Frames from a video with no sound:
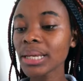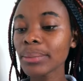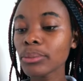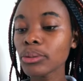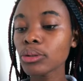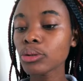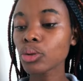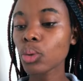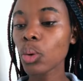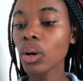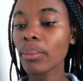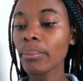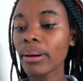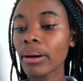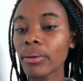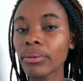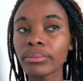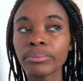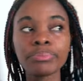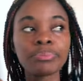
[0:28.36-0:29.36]
I'm going to talk
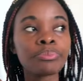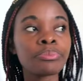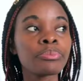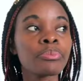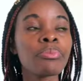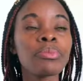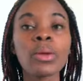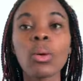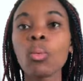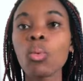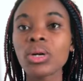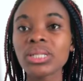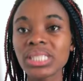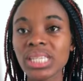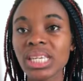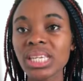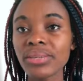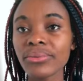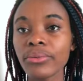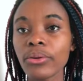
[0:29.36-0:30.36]
about what
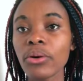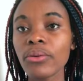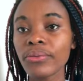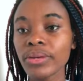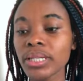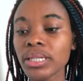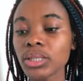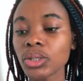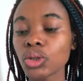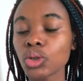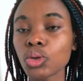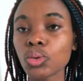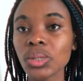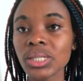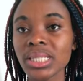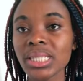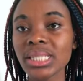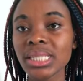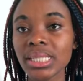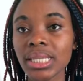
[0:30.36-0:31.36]
evolving into
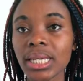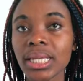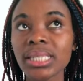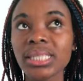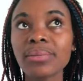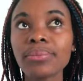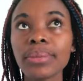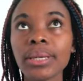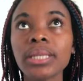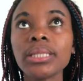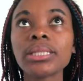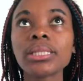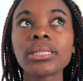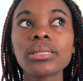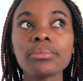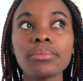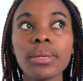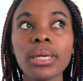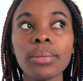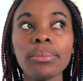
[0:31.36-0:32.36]
26 means
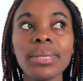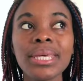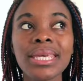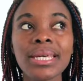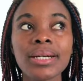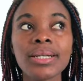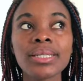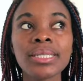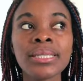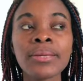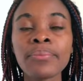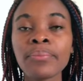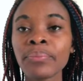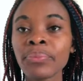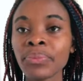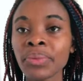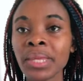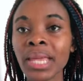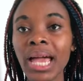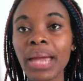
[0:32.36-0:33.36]
to me, because
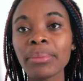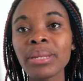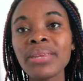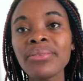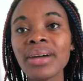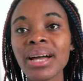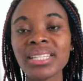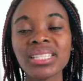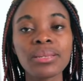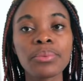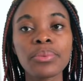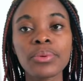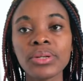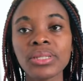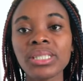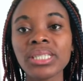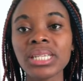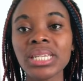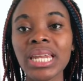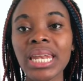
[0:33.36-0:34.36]
I believe as a
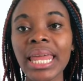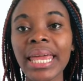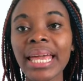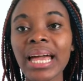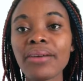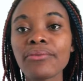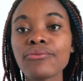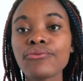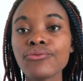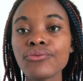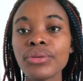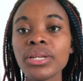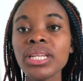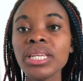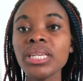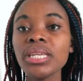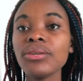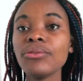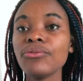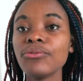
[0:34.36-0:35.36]
person, like, I've
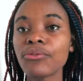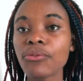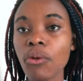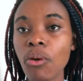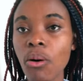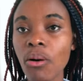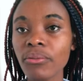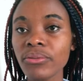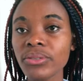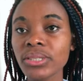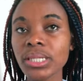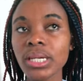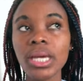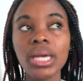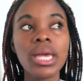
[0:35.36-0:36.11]
really evolved.